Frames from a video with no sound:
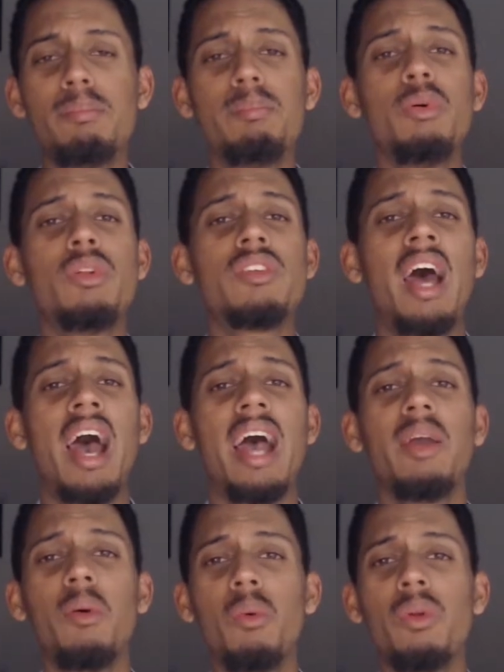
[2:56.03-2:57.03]
puts
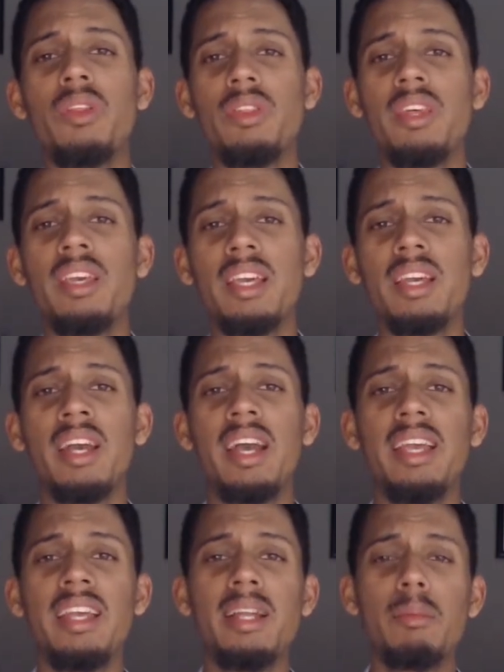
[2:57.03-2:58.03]
higher order thinking
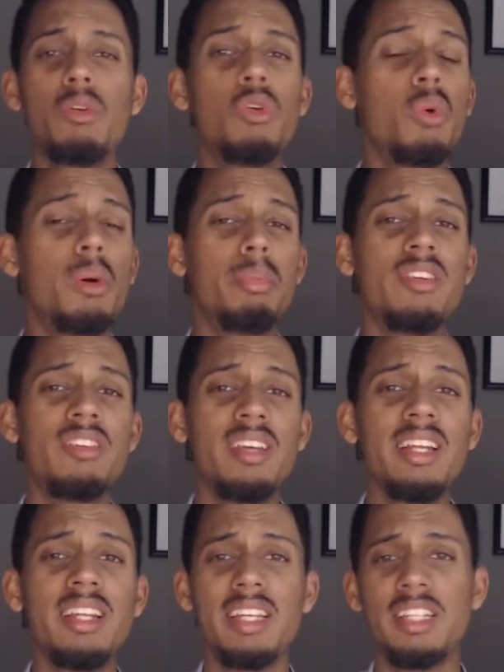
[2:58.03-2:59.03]
to a
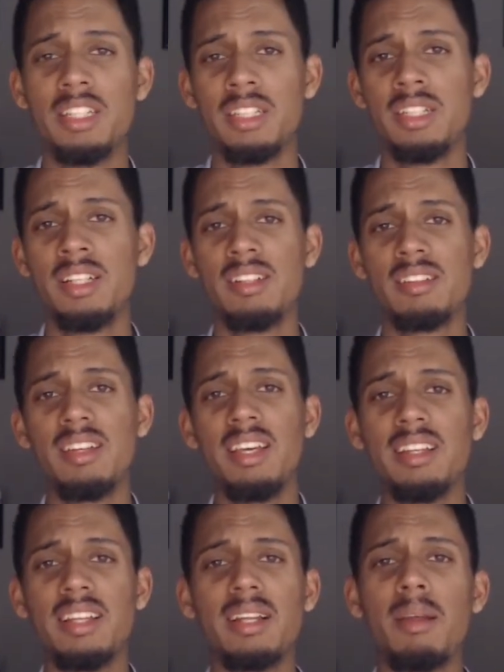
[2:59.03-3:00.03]
percentage, saying
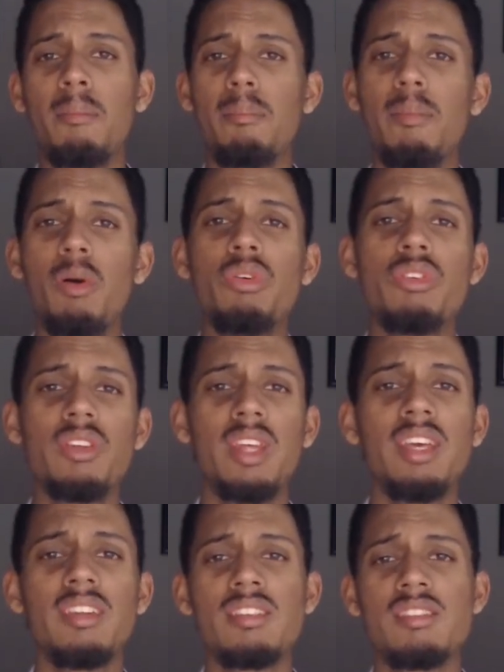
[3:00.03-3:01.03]
that most
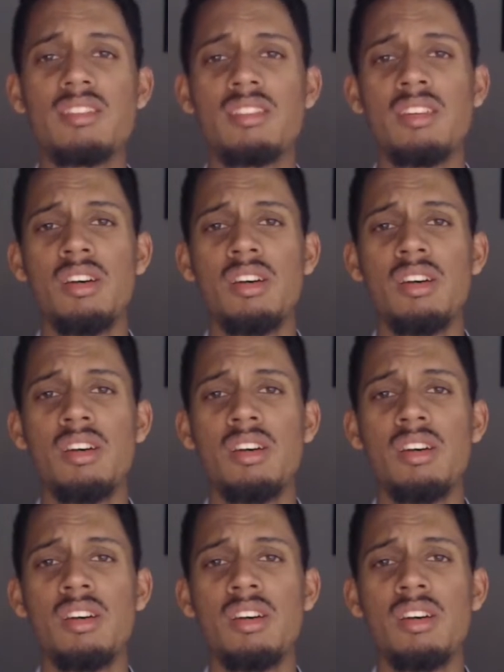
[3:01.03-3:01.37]
tests,